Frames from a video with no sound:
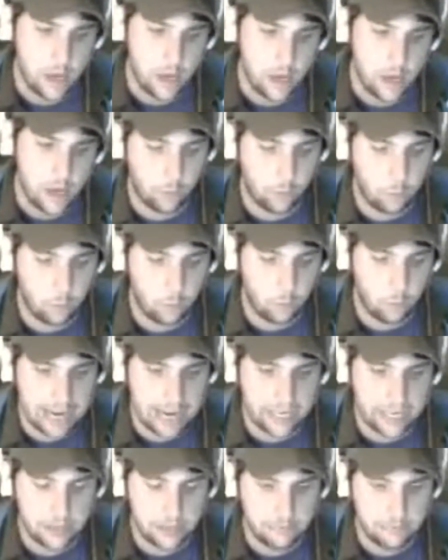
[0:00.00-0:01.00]
like,
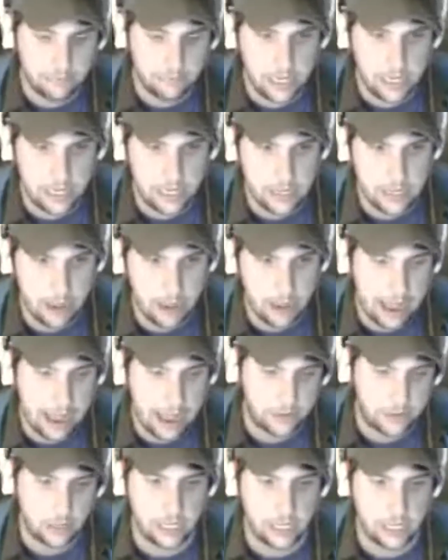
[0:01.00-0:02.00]
back in
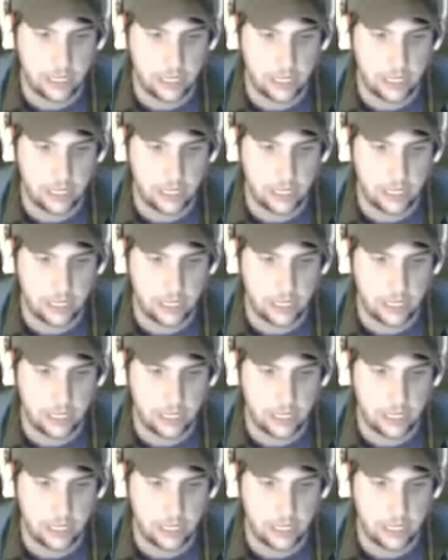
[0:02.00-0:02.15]
after the